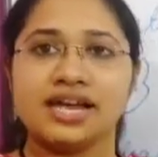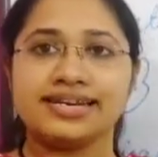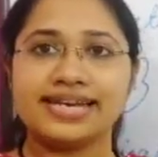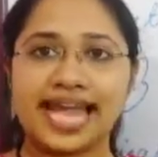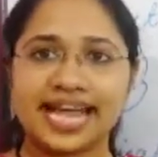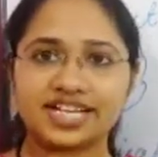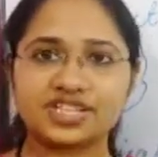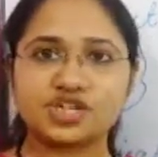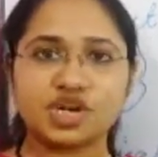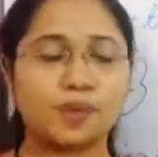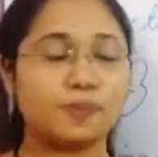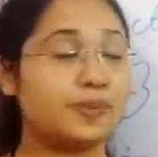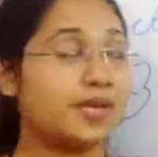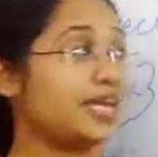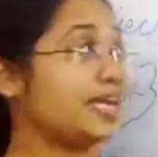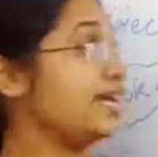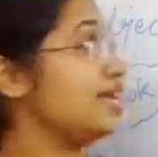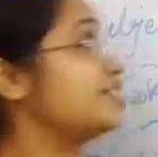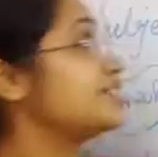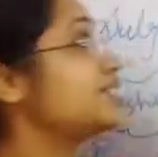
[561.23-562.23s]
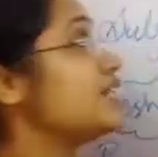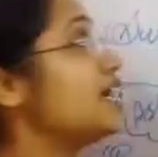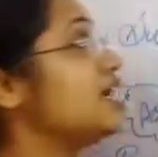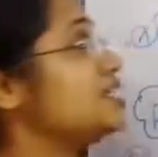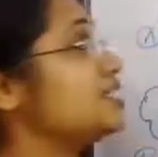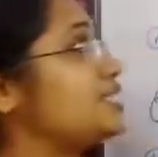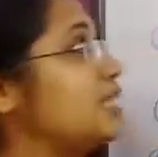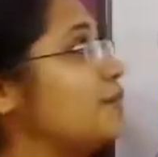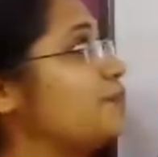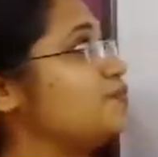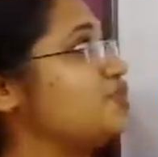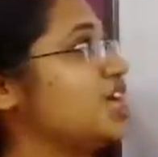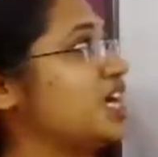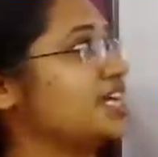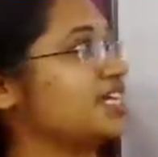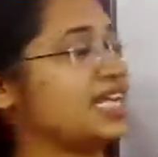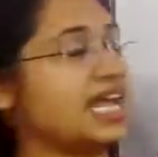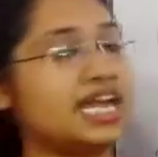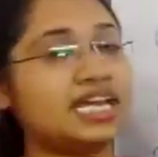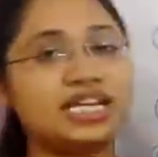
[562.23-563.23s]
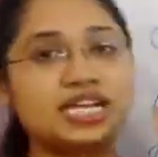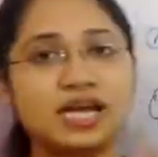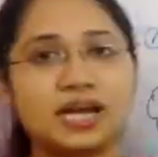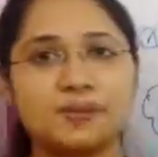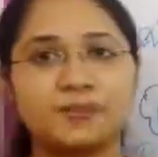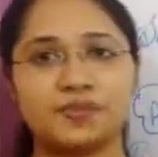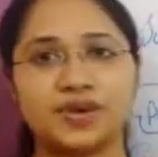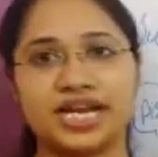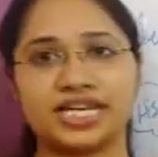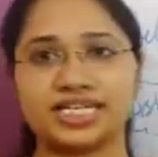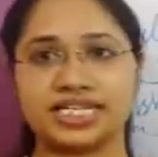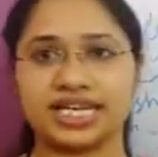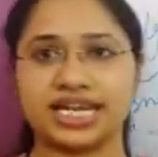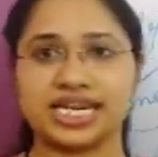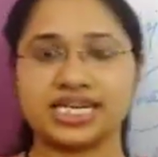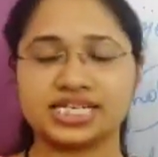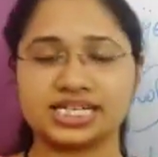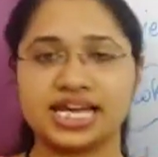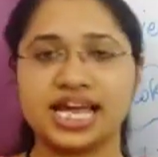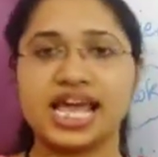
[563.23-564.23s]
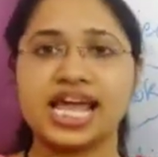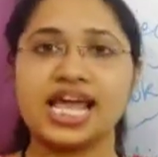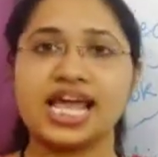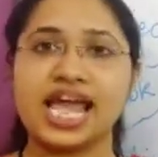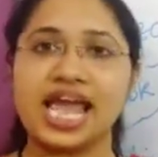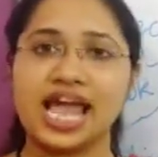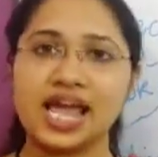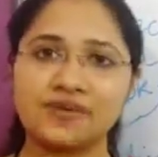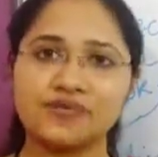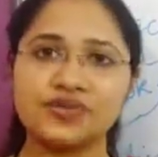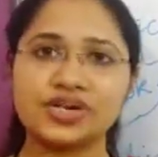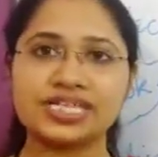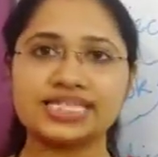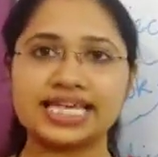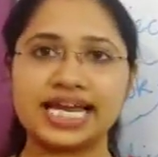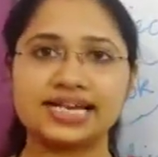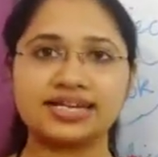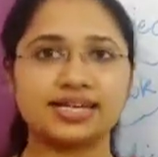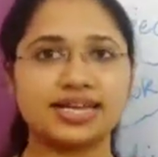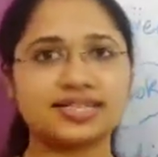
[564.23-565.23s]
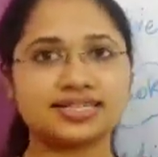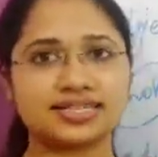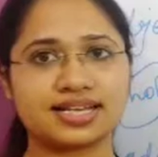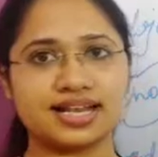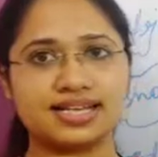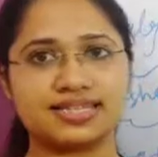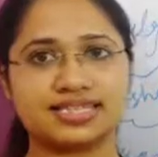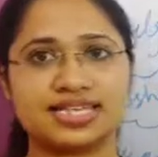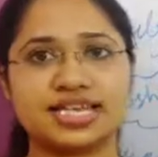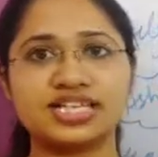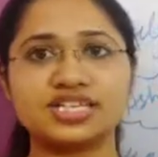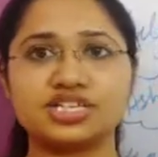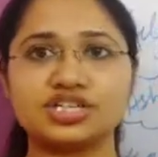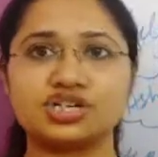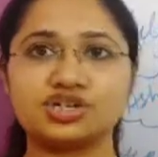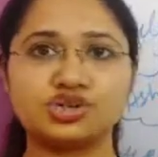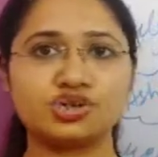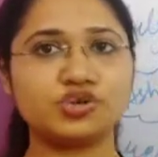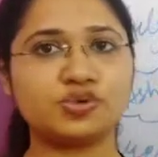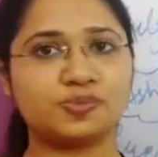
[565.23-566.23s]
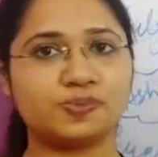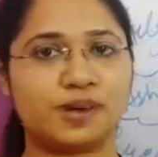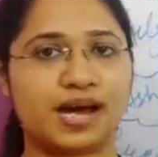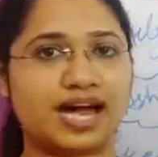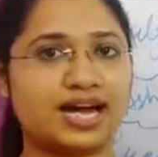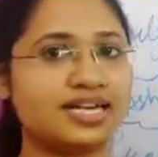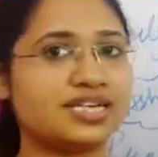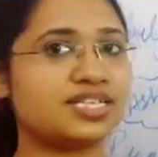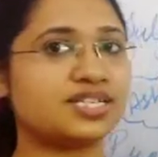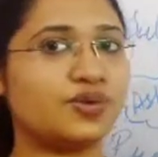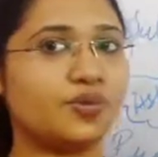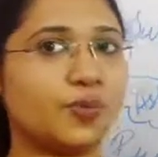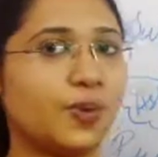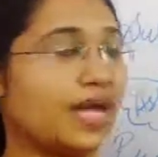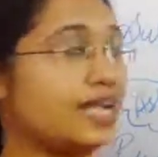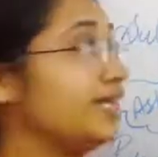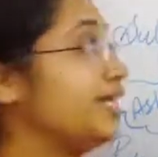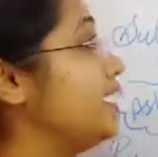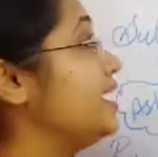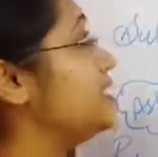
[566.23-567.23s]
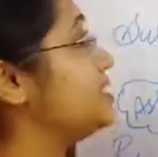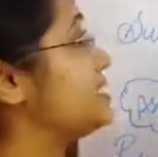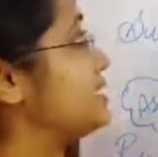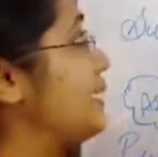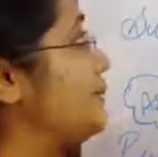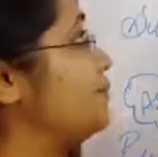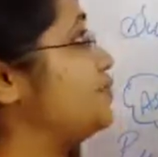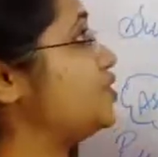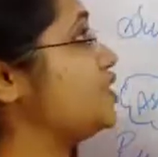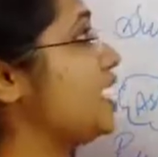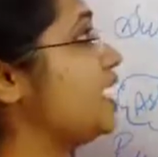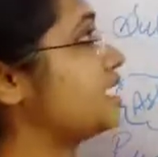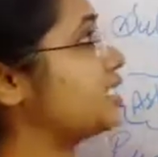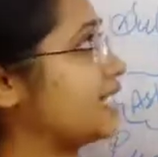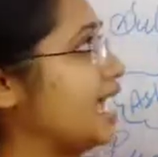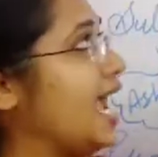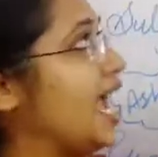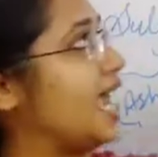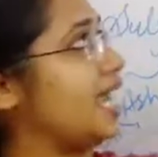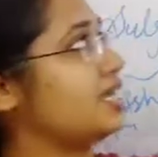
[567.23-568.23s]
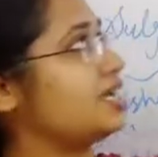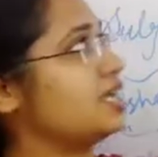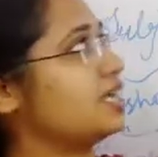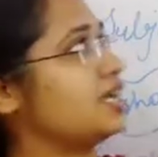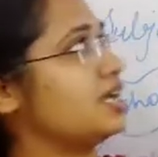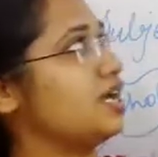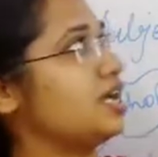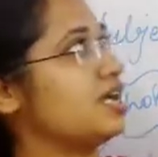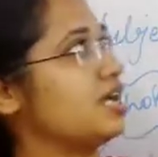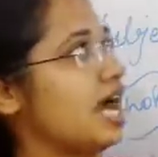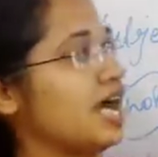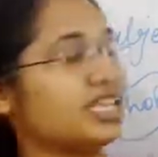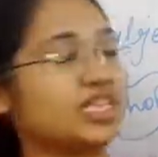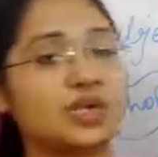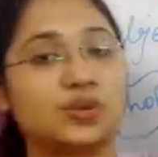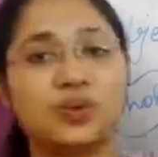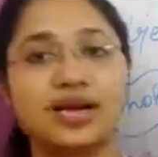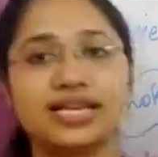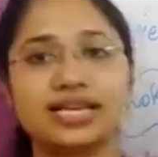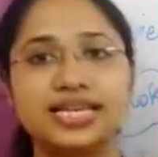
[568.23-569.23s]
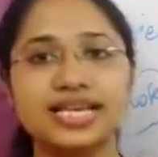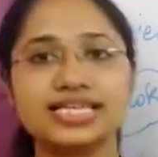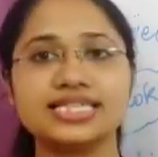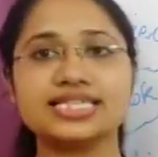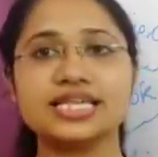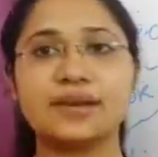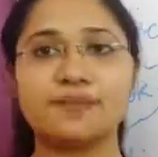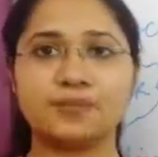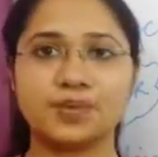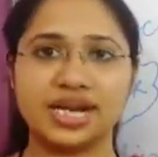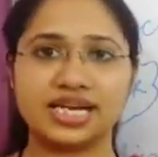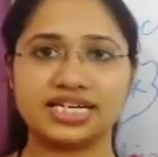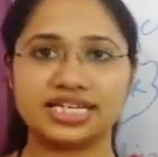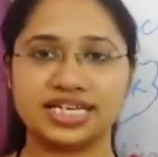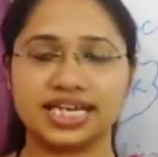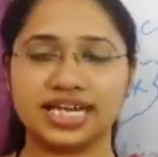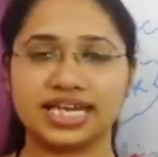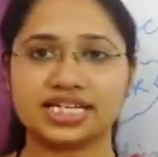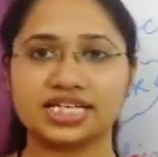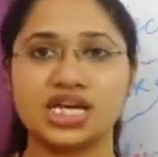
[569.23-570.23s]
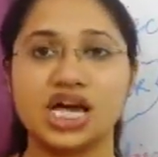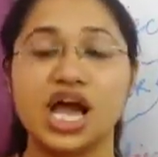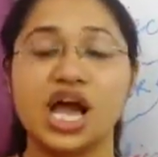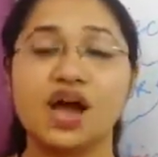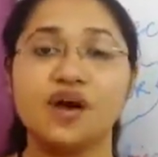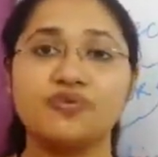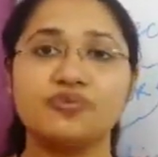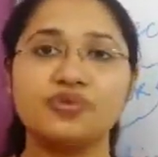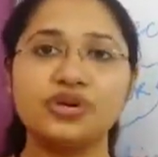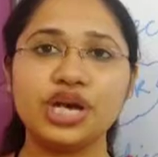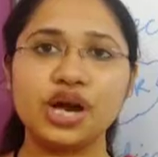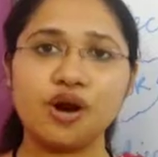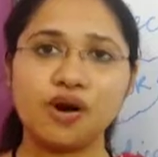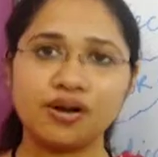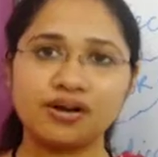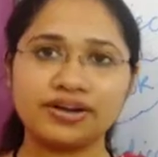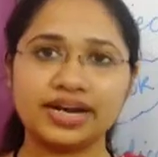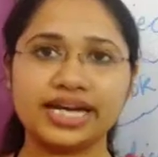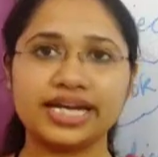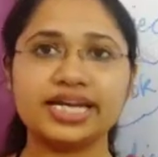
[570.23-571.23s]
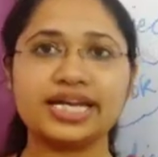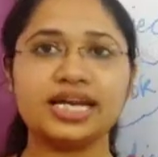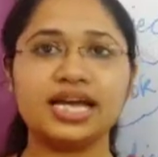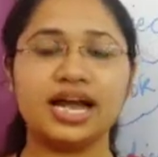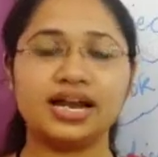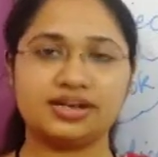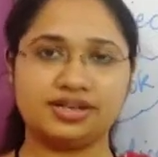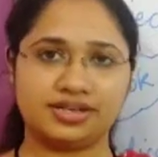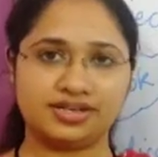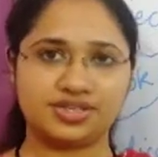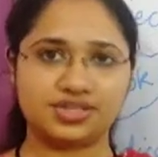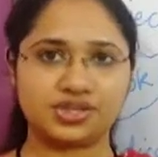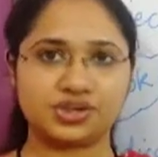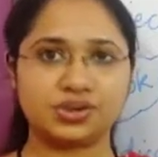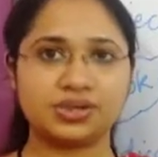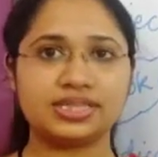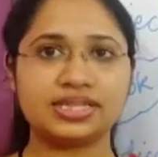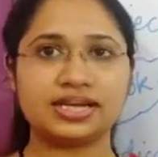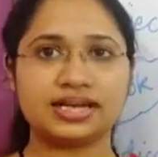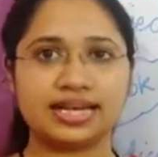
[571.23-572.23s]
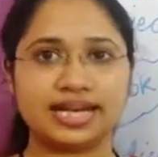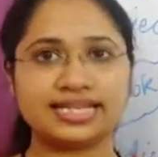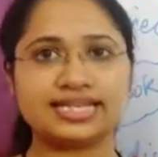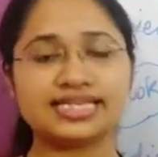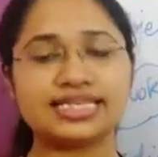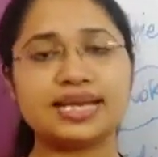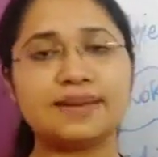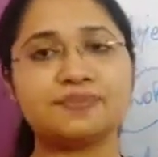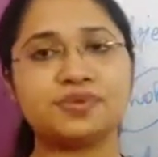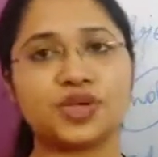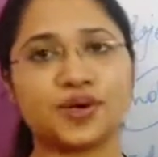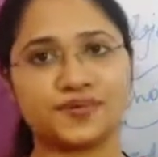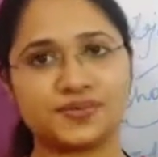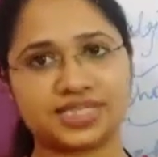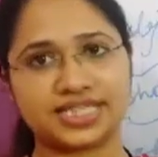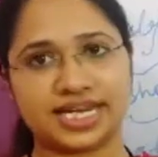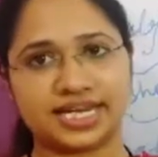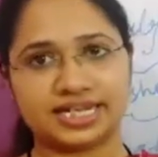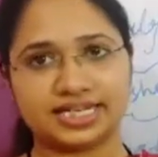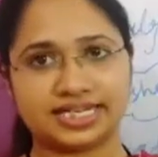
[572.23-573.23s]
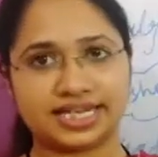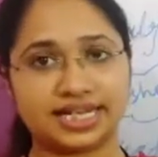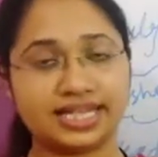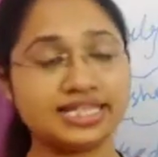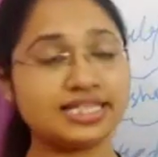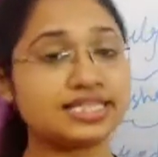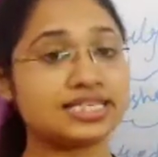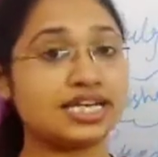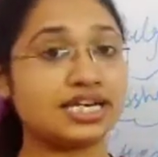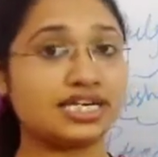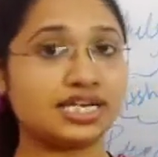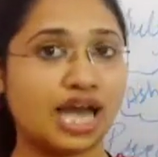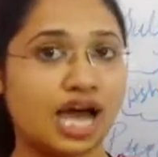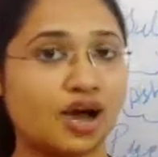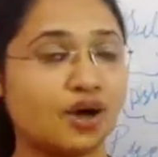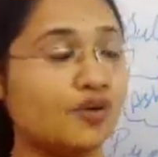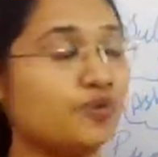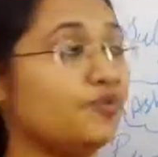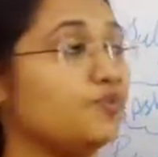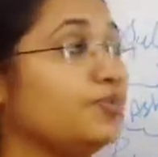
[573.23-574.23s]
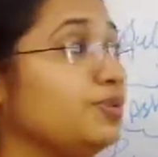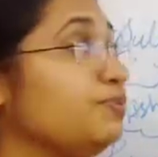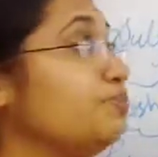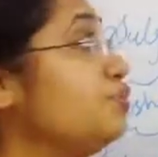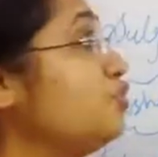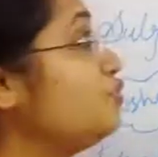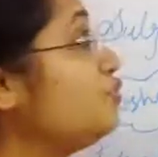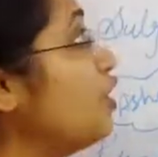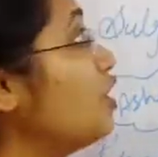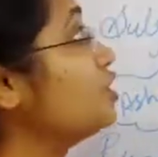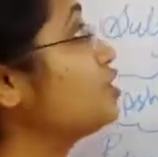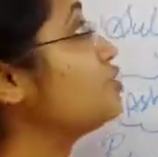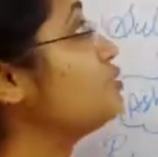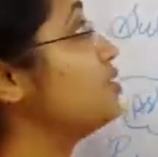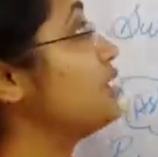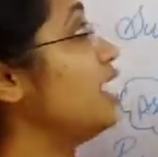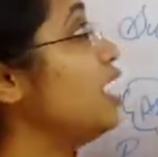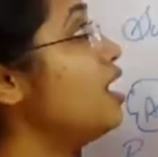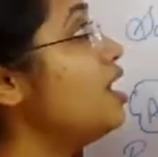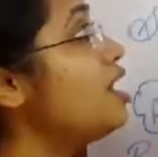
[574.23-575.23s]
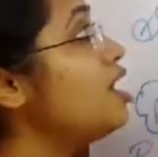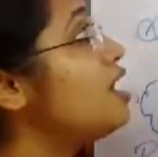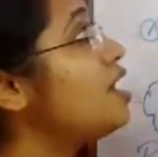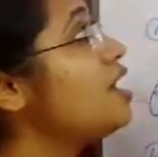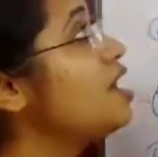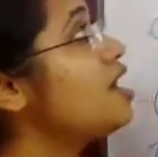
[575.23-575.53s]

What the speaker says: Next topic is subject and predicate. Every sentence consists two parts. One is subject and other one is predicate. We already understood the concept of sentence. Now we move on to the